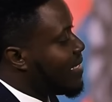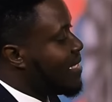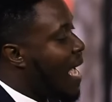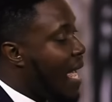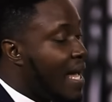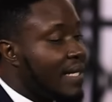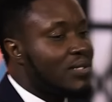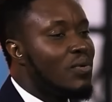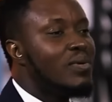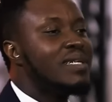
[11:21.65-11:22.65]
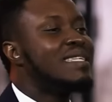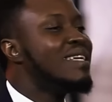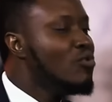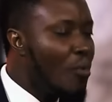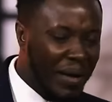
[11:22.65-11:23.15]
the guy ate. So they said,
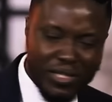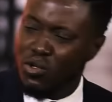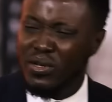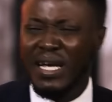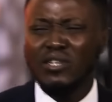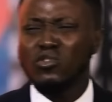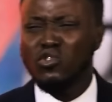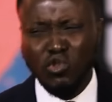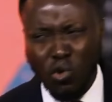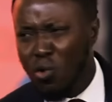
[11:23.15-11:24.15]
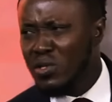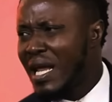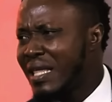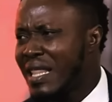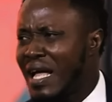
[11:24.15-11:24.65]
no, pastor, you can't just judge
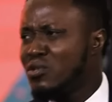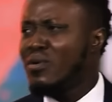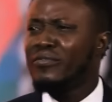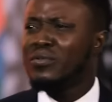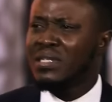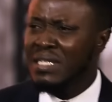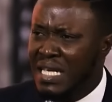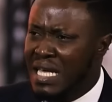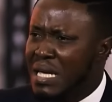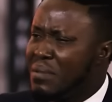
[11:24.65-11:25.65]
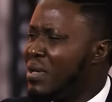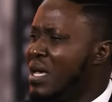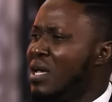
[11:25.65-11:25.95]
like that. You have to see him.